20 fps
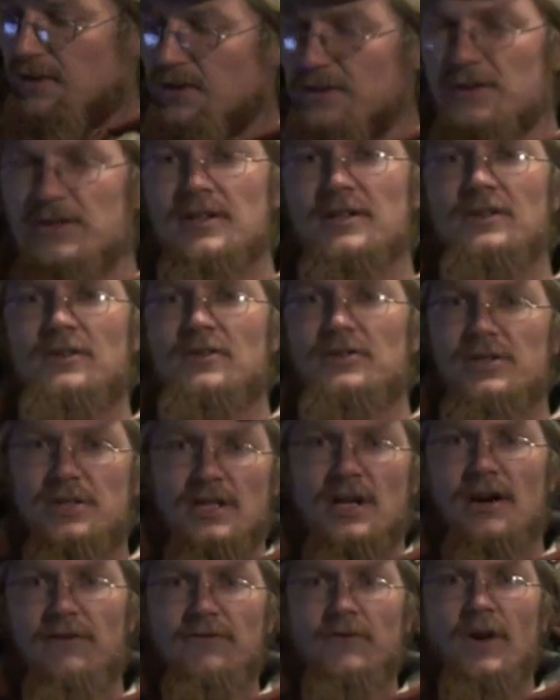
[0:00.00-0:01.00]
Hortons can go
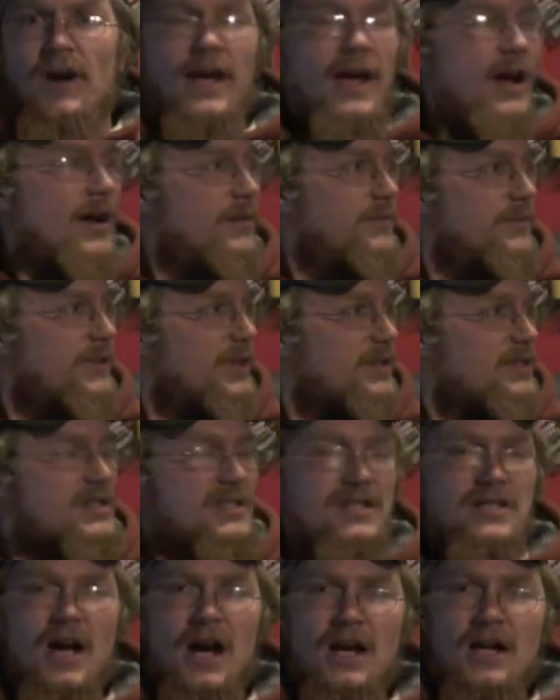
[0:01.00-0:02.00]
GFYM. They
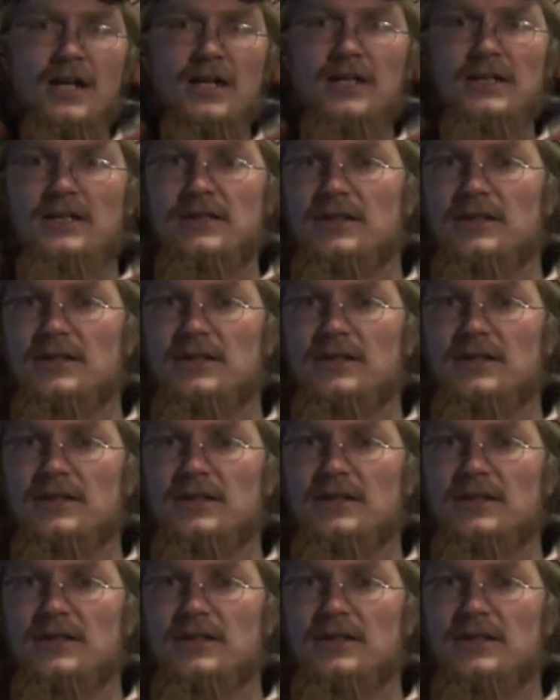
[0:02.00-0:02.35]
suck.